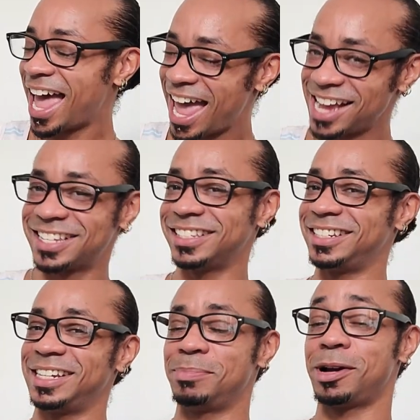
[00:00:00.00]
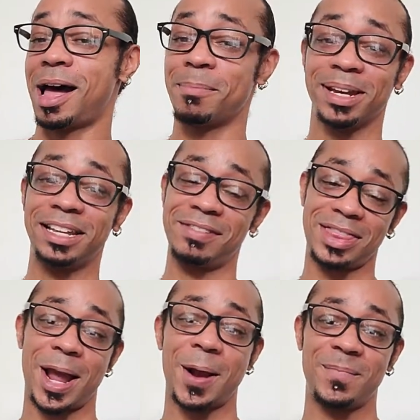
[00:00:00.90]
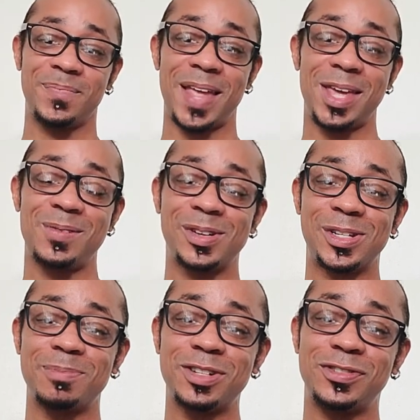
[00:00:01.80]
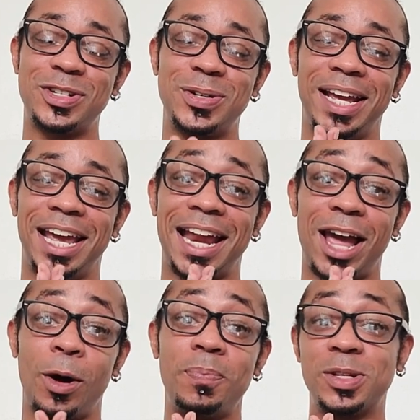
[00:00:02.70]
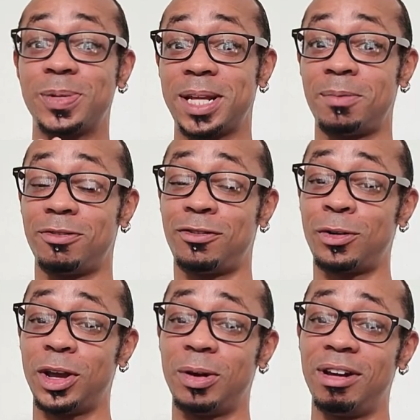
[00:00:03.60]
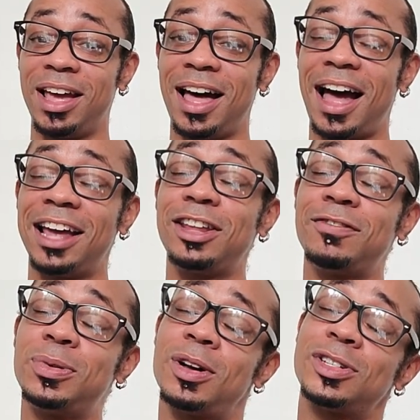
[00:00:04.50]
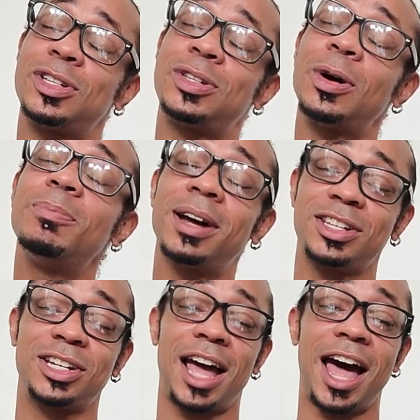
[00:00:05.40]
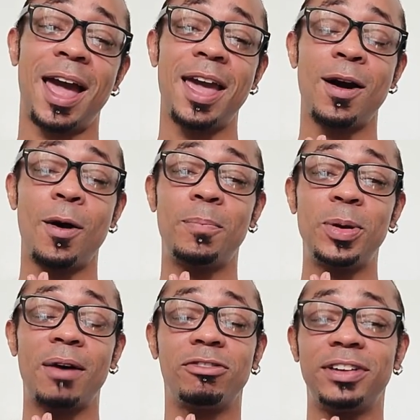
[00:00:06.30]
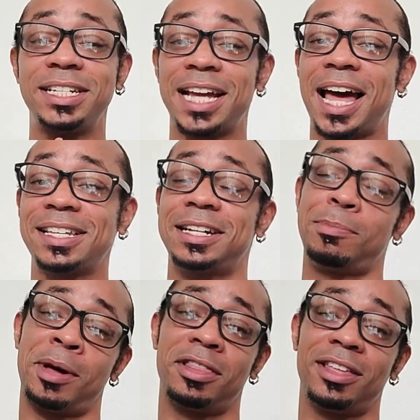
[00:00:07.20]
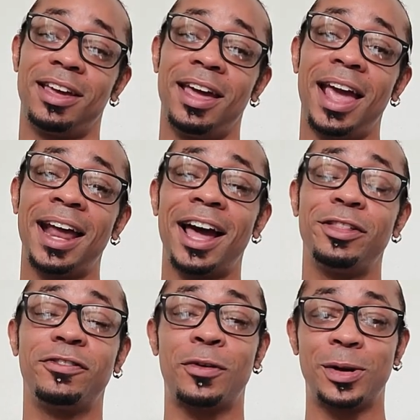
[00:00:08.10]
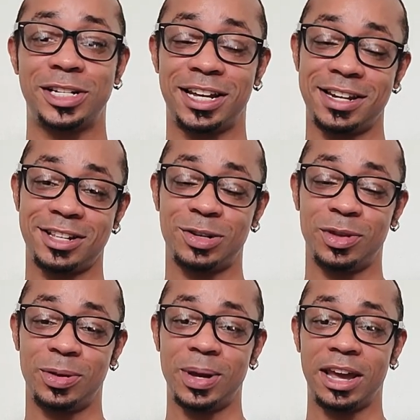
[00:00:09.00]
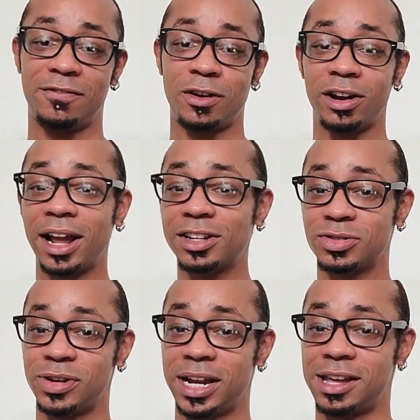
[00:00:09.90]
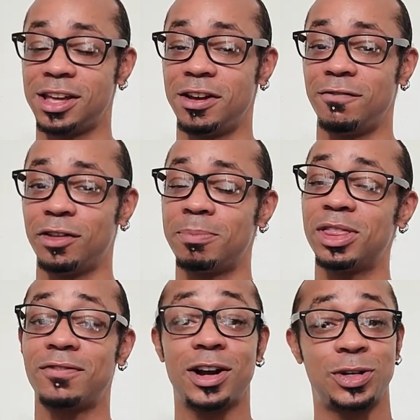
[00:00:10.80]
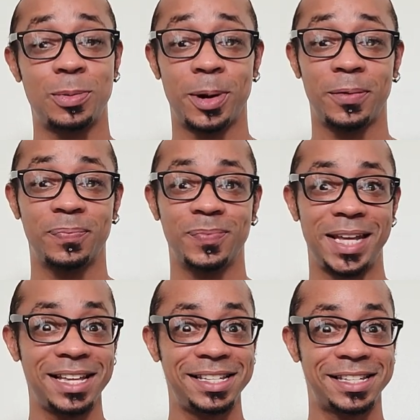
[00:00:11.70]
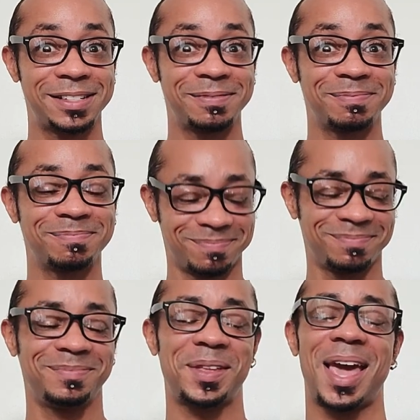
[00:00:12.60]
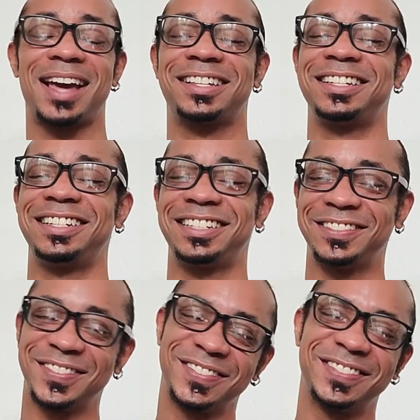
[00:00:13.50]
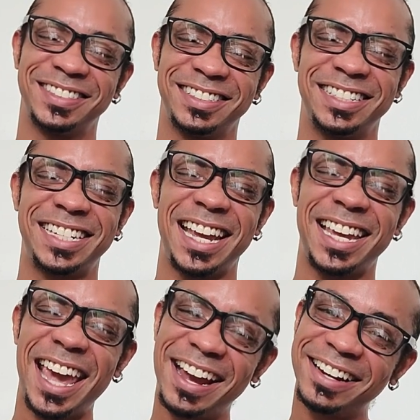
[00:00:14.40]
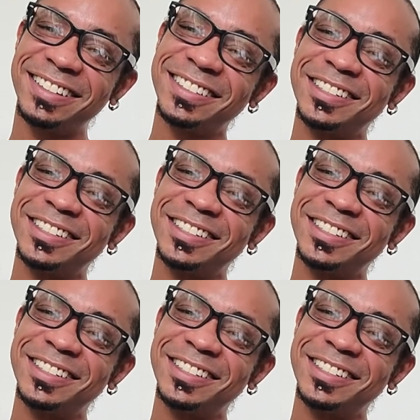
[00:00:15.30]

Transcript: Excellent, Libra. I'm going to leave it there. Thank you all so much for tuning in. I hope this was helpful for you. I love you all so much. I hope you have a fantastic month, and I look forward to connecting with you again for our next reading for the month of October. Yes? Excellent. Take care.